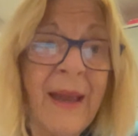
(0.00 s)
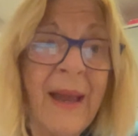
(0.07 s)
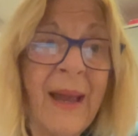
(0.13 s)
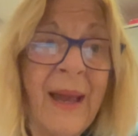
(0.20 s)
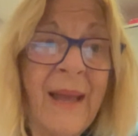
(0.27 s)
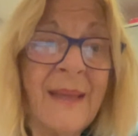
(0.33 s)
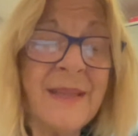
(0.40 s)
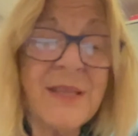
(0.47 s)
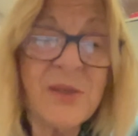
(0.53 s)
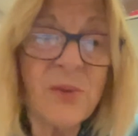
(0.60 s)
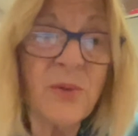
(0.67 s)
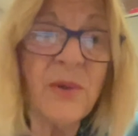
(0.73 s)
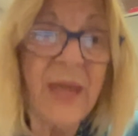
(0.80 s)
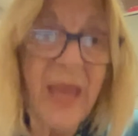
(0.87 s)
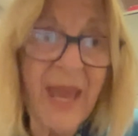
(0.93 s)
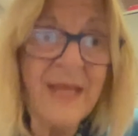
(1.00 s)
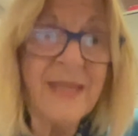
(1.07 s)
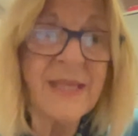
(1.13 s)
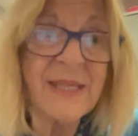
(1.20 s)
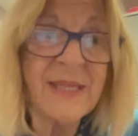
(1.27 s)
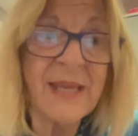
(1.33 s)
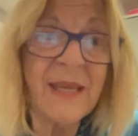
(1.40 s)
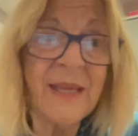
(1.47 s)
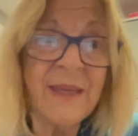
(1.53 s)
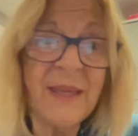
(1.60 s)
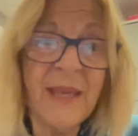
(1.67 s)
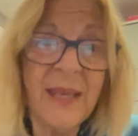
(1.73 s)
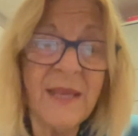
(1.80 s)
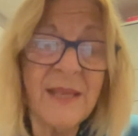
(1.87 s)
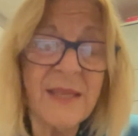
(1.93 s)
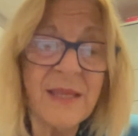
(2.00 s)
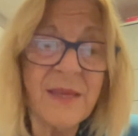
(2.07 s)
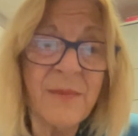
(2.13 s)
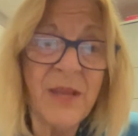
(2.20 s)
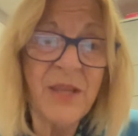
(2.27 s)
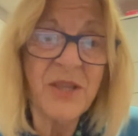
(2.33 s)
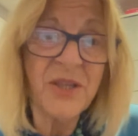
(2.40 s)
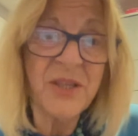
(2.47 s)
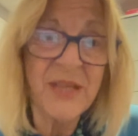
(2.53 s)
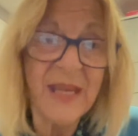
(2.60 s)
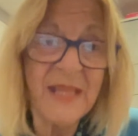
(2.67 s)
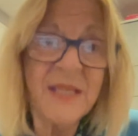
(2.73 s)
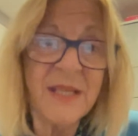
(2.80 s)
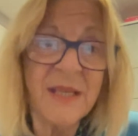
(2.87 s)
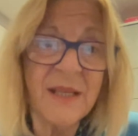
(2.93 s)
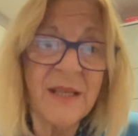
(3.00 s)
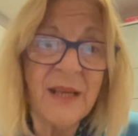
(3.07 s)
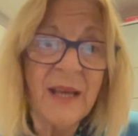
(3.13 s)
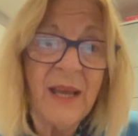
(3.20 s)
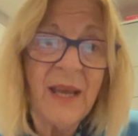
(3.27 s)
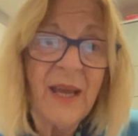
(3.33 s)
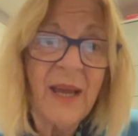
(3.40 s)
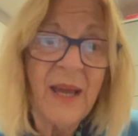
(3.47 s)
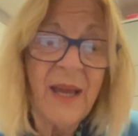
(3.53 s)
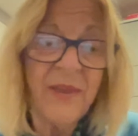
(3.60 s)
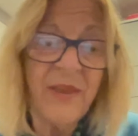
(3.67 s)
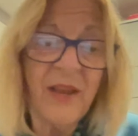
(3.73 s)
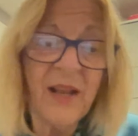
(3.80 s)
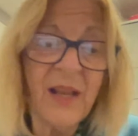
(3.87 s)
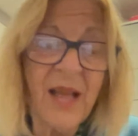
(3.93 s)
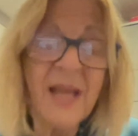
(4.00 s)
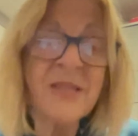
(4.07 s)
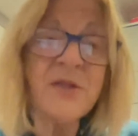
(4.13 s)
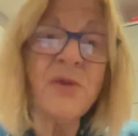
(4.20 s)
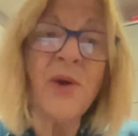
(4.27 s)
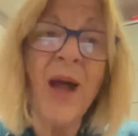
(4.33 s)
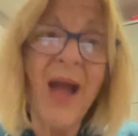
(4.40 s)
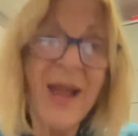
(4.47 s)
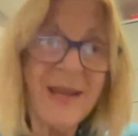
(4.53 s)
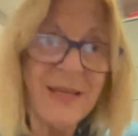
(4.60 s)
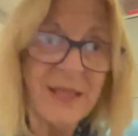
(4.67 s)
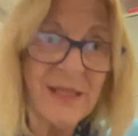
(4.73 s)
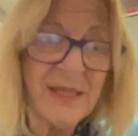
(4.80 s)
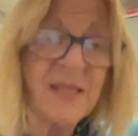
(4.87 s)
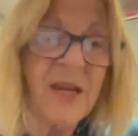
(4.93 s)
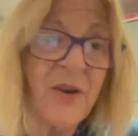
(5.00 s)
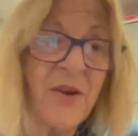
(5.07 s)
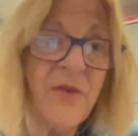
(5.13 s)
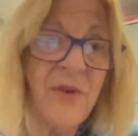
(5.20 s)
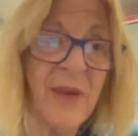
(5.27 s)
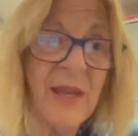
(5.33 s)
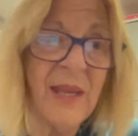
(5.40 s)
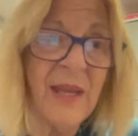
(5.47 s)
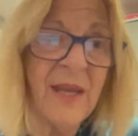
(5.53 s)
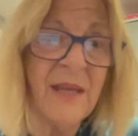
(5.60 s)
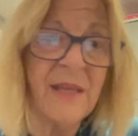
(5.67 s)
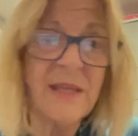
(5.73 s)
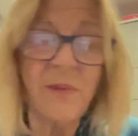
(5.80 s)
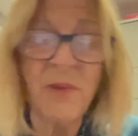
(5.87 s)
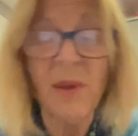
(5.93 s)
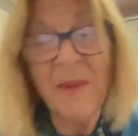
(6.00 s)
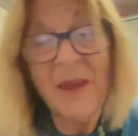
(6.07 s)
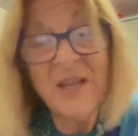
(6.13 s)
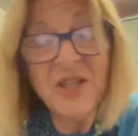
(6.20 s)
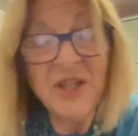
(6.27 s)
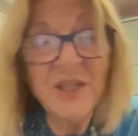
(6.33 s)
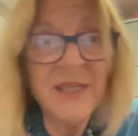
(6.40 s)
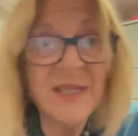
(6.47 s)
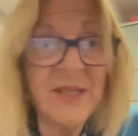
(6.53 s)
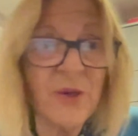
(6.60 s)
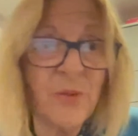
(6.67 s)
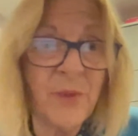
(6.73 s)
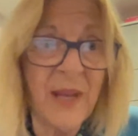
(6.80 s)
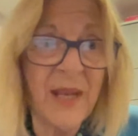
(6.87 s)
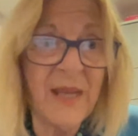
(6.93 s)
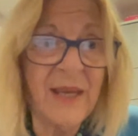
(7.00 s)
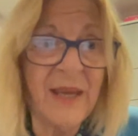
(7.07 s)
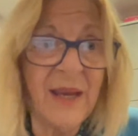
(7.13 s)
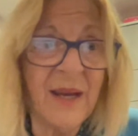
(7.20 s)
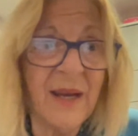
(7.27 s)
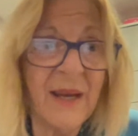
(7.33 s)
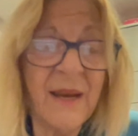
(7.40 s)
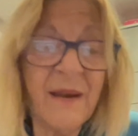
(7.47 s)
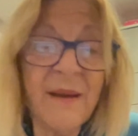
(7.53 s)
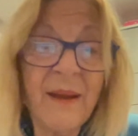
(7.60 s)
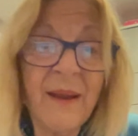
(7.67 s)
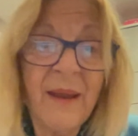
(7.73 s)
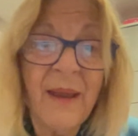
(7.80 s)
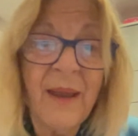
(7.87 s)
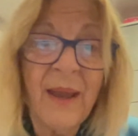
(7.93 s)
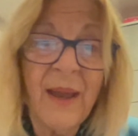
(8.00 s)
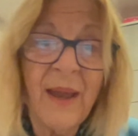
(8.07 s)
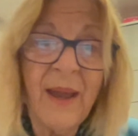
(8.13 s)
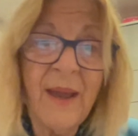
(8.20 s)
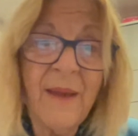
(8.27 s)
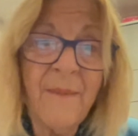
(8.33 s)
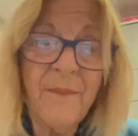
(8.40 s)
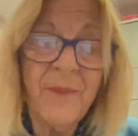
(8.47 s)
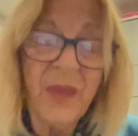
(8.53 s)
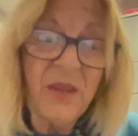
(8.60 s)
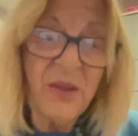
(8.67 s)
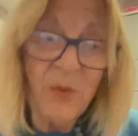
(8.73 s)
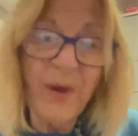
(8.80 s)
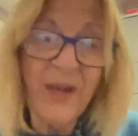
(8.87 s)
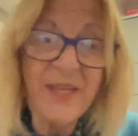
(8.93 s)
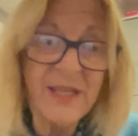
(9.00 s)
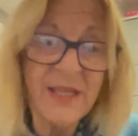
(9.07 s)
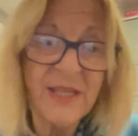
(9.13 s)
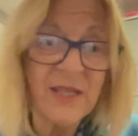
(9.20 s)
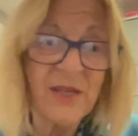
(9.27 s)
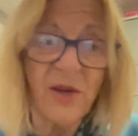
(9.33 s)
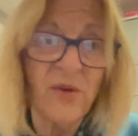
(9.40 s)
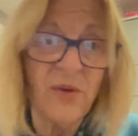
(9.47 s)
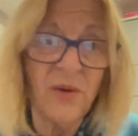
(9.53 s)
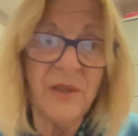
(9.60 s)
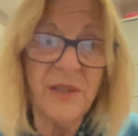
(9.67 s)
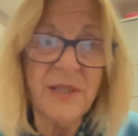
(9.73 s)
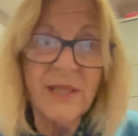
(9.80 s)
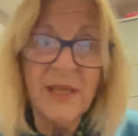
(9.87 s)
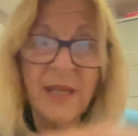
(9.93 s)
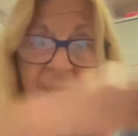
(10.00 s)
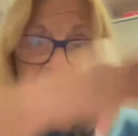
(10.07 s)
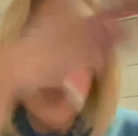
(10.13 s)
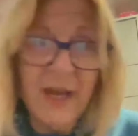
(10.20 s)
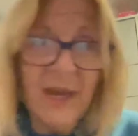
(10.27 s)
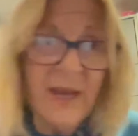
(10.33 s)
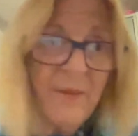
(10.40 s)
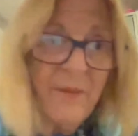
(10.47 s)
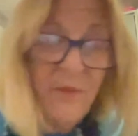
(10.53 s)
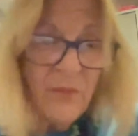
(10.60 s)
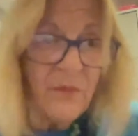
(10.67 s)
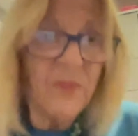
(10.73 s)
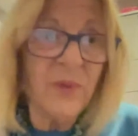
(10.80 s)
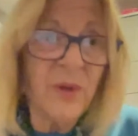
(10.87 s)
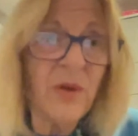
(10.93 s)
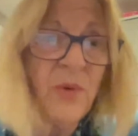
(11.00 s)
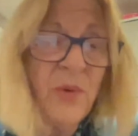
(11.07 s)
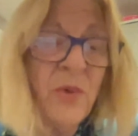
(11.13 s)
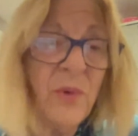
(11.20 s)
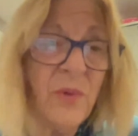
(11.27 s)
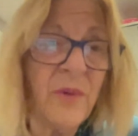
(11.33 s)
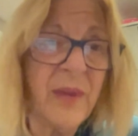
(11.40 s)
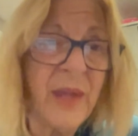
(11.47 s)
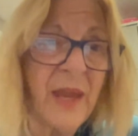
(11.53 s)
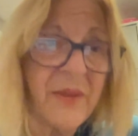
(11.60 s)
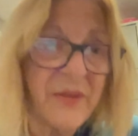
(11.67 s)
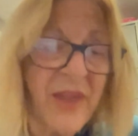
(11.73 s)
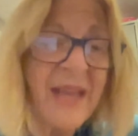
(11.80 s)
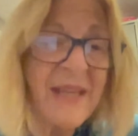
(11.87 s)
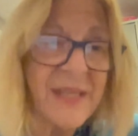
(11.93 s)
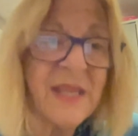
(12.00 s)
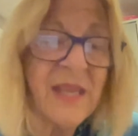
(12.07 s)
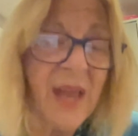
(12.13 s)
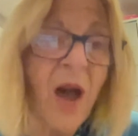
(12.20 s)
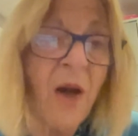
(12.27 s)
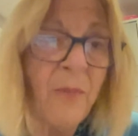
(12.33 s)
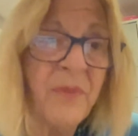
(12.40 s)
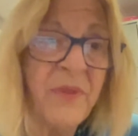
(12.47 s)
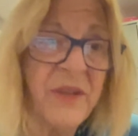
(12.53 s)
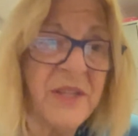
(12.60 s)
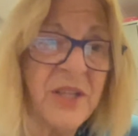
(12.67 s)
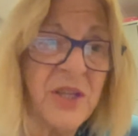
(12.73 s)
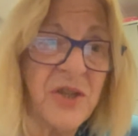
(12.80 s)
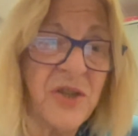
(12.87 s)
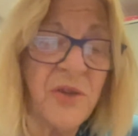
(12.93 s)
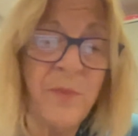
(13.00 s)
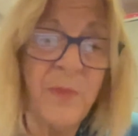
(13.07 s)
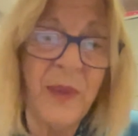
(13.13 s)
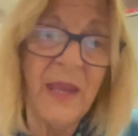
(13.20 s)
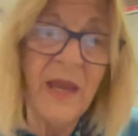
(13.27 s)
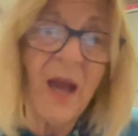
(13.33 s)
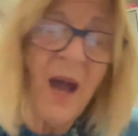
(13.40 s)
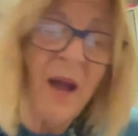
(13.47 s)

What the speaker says: And so, yes, I think it's the major centre that Glasgow and its surrounding areas. I mean, I mentioned East Kilbride earlier. In the west of Scotland, that's the hub that it should be.